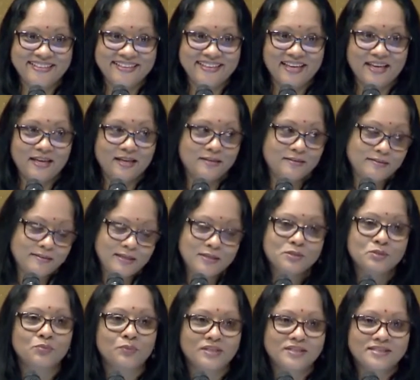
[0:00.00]
And
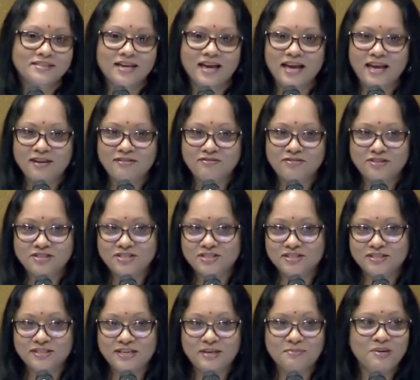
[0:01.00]
that's what I have
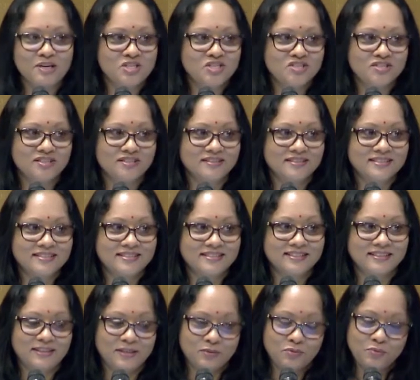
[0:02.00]
written and mentioned,
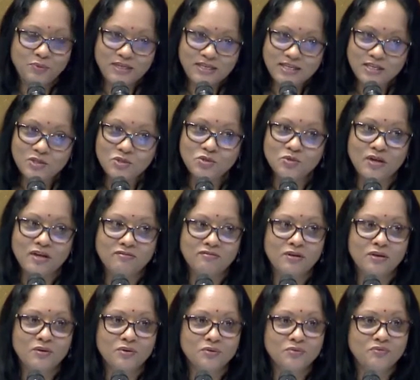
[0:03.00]
that we need to have a
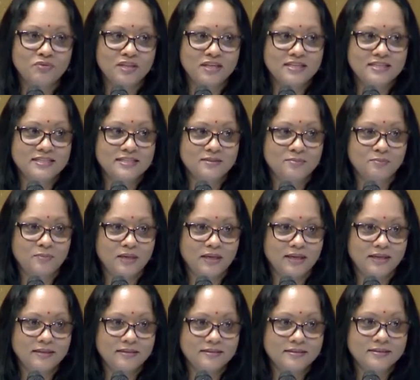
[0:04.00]
lot of things in
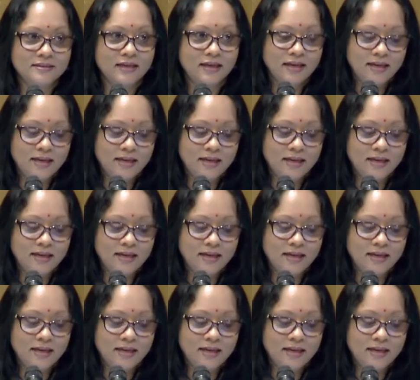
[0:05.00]
place.